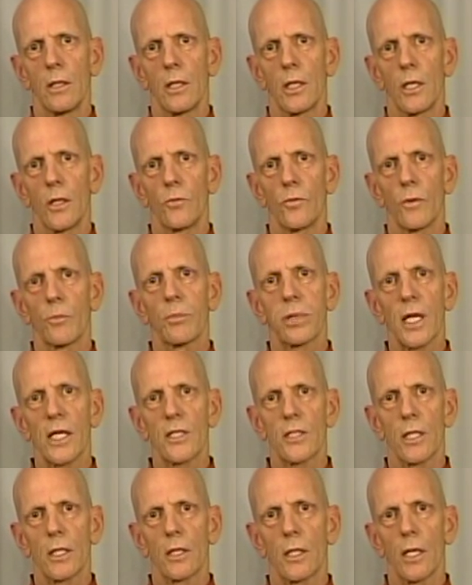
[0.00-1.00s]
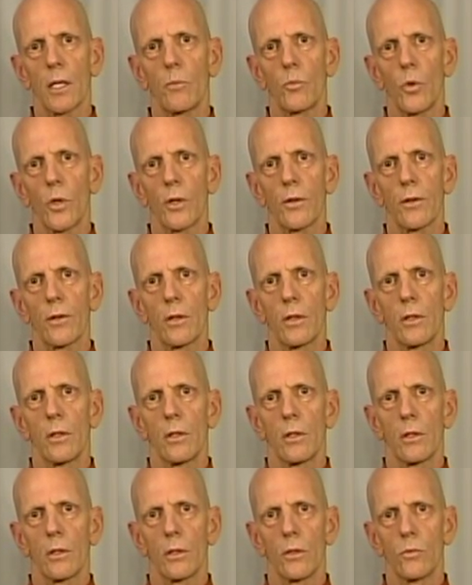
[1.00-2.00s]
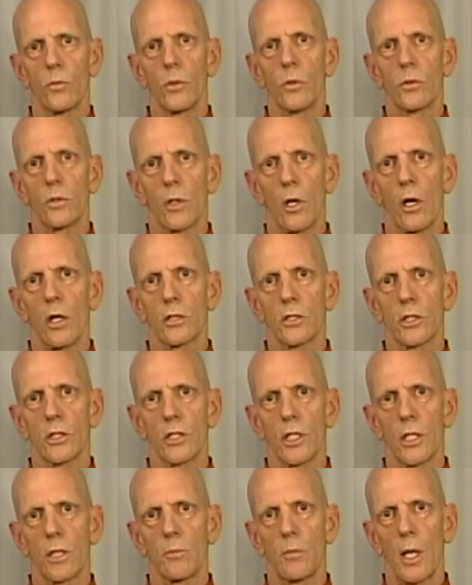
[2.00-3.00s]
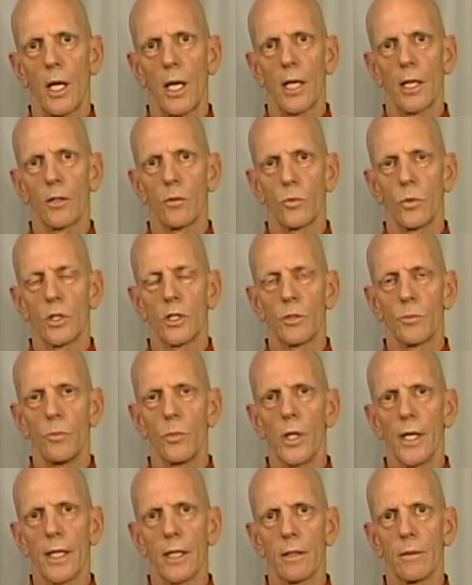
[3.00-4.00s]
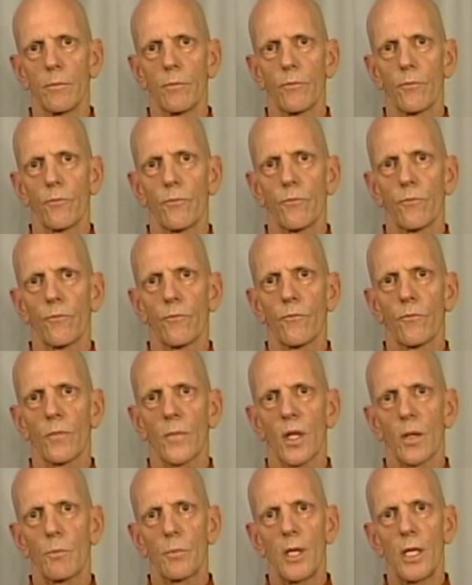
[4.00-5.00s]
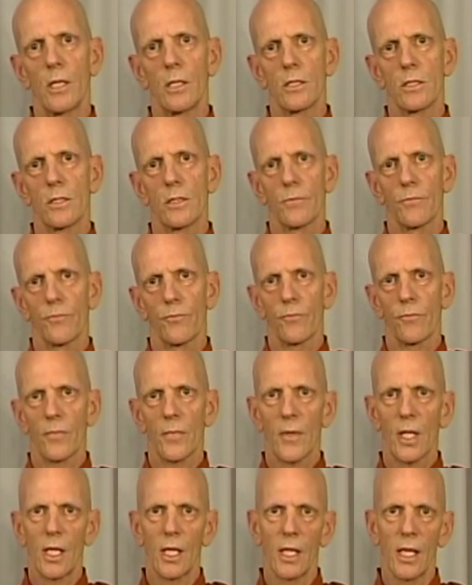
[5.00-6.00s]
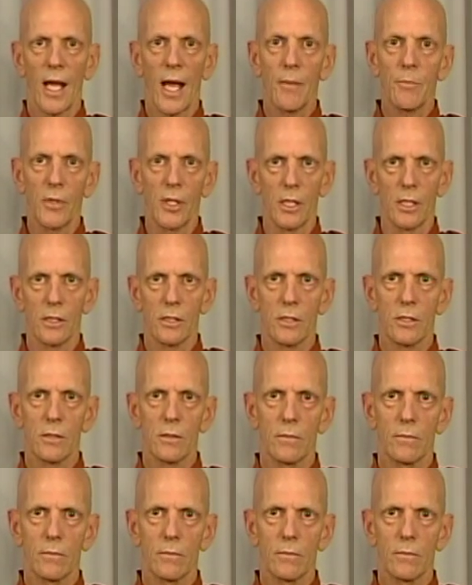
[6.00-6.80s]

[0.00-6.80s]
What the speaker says: and replacing them with the root causes in the mind which bring peace and happiness.